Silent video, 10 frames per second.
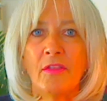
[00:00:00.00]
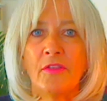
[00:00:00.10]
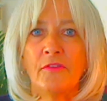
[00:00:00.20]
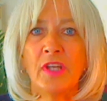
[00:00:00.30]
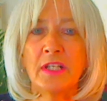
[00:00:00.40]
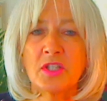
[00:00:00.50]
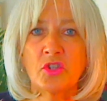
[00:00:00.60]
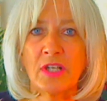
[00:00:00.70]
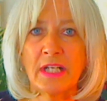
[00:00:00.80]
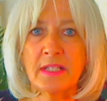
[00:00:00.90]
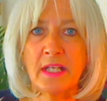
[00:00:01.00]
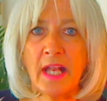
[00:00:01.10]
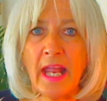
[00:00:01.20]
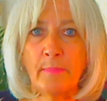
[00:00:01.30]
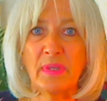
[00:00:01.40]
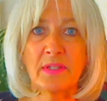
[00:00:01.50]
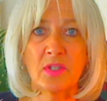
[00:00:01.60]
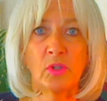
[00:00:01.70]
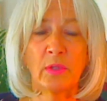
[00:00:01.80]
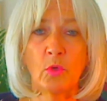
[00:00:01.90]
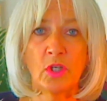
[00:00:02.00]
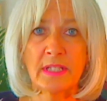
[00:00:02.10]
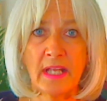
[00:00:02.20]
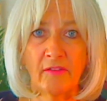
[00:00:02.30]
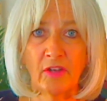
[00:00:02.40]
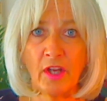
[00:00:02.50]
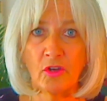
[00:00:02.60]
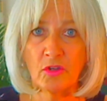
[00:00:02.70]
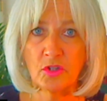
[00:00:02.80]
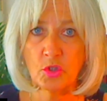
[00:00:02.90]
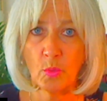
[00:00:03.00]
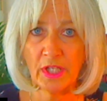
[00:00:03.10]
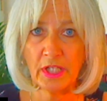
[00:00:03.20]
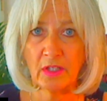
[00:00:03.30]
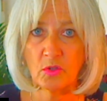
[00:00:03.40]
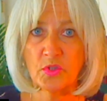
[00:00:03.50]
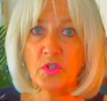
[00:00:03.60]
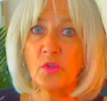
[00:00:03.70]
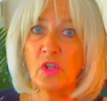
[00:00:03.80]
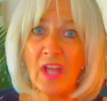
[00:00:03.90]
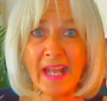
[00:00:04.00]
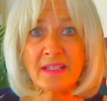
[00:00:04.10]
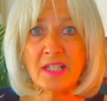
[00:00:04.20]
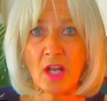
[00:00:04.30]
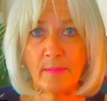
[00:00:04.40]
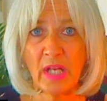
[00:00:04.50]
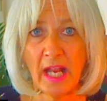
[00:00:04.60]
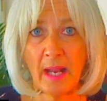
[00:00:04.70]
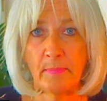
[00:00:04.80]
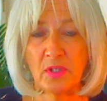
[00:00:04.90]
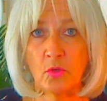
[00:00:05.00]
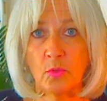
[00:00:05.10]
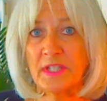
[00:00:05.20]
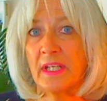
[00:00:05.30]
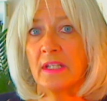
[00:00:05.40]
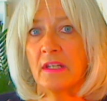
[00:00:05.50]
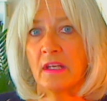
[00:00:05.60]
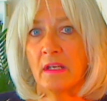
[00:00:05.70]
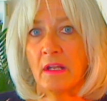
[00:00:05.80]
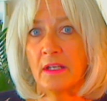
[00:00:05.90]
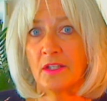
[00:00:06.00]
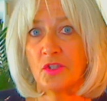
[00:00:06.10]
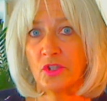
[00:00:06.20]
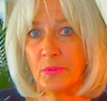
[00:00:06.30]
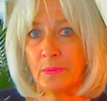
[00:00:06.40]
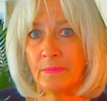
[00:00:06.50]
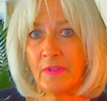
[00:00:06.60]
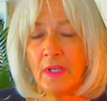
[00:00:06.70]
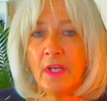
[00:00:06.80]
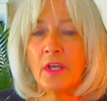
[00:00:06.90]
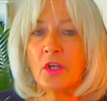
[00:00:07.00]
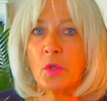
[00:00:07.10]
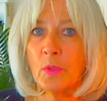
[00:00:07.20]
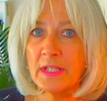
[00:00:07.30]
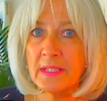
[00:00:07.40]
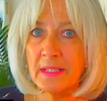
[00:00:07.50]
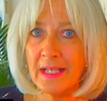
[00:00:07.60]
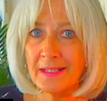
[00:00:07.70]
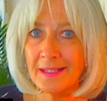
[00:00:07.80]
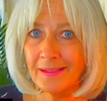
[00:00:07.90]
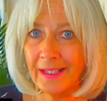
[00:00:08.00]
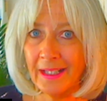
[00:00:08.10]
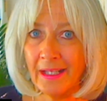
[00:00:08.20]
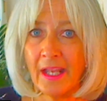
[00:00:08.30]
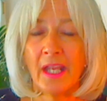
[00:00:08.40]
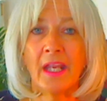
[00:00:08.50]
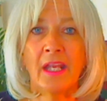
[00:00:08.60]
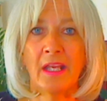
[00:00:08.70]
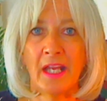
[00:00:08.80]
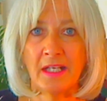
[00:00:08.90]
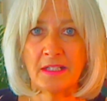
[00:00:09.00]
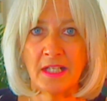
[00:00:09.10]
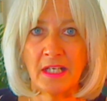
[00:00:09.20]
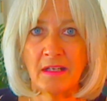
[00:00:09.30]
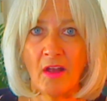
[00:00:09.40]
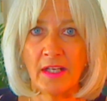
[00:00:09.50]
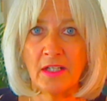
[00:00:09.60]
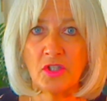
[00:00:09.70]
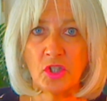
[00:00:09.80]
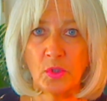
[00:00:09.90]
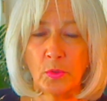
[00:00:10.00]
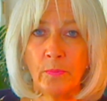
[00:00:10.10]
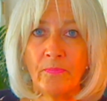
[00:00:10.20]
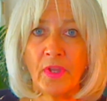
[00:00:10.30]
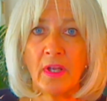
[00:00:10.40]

The Venus transit happens only once every 120 years. So the last time it happened was 1892. Coincidentally, in 1892,